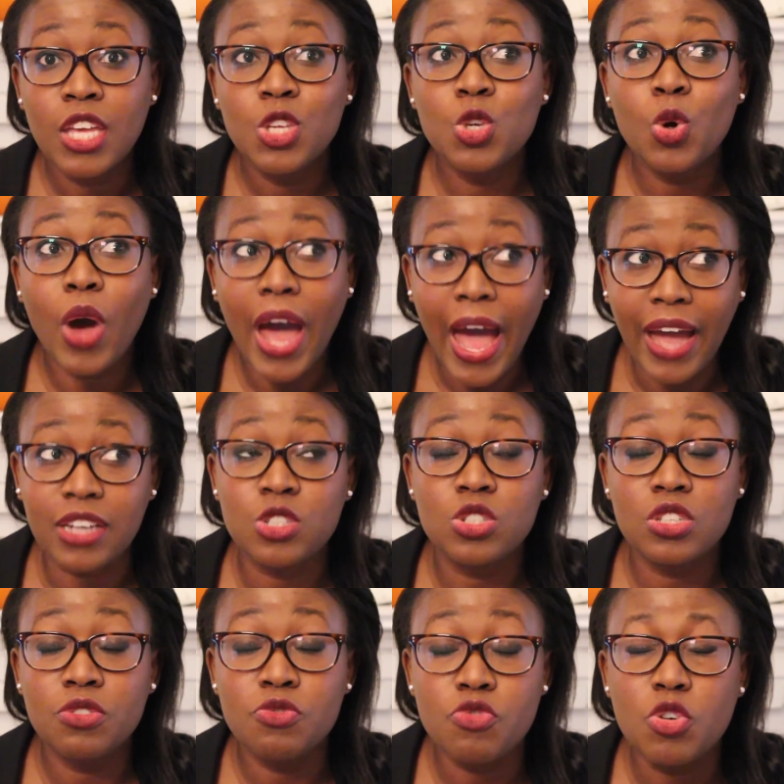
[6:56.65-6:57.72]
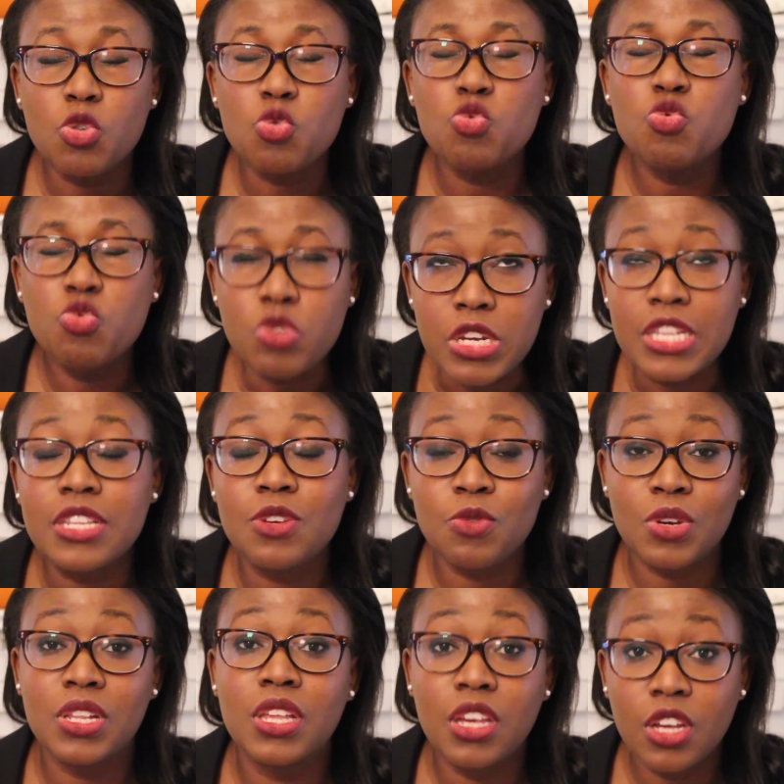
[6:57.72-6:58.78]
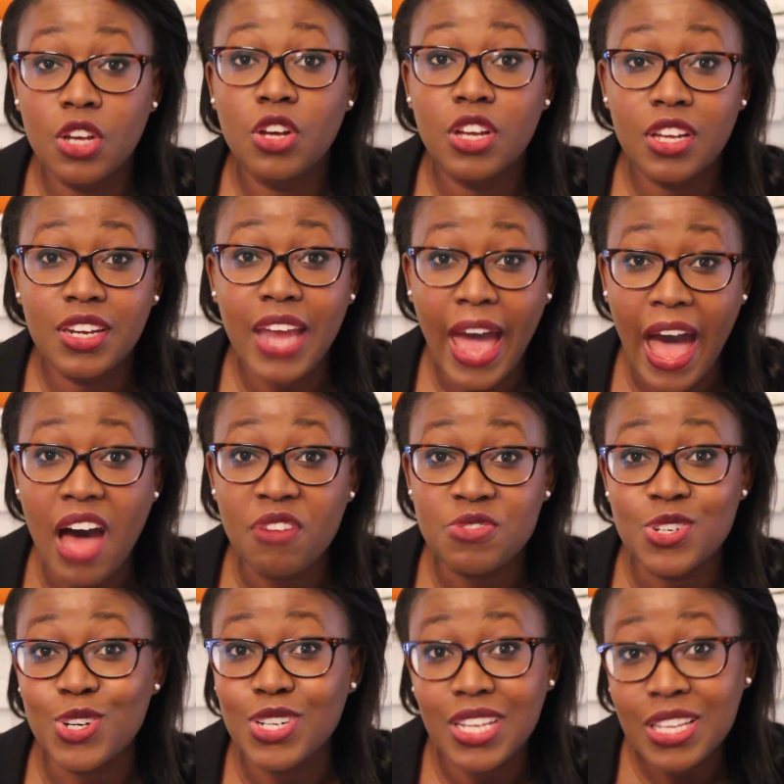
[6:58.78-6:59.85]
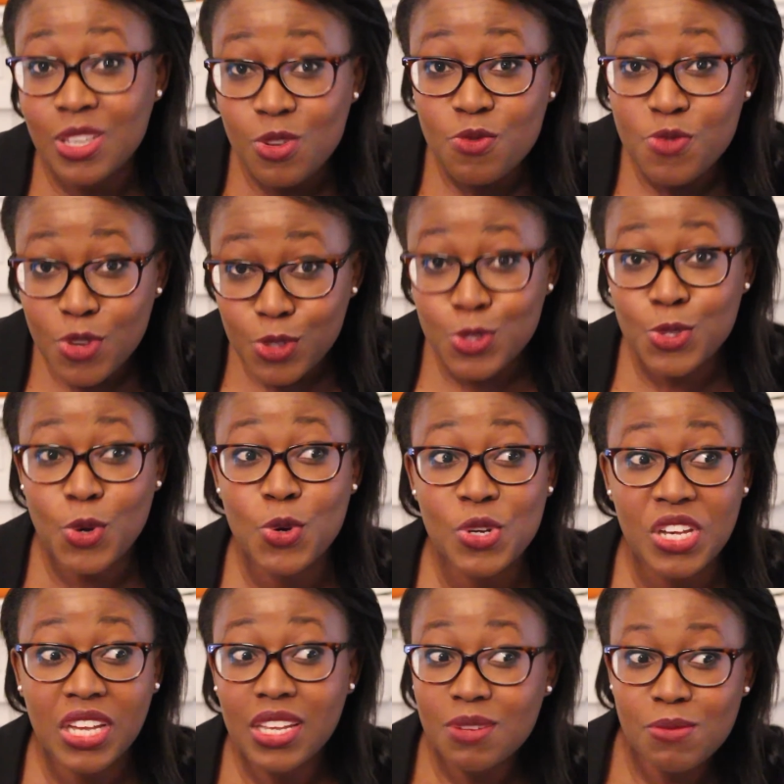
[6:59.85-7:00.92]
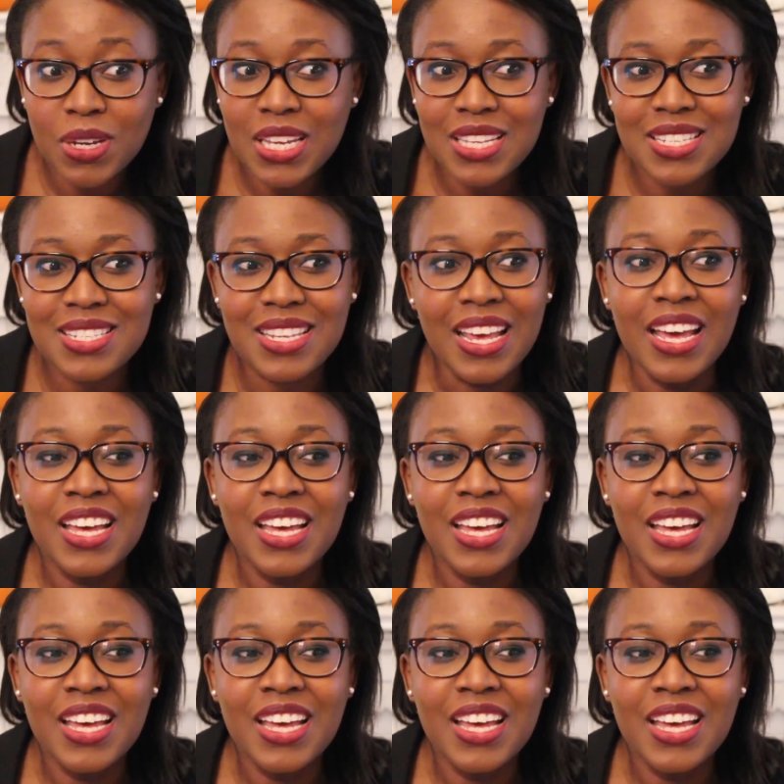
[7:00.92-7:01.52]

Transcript: you actually feel really, really good after. You feel so good because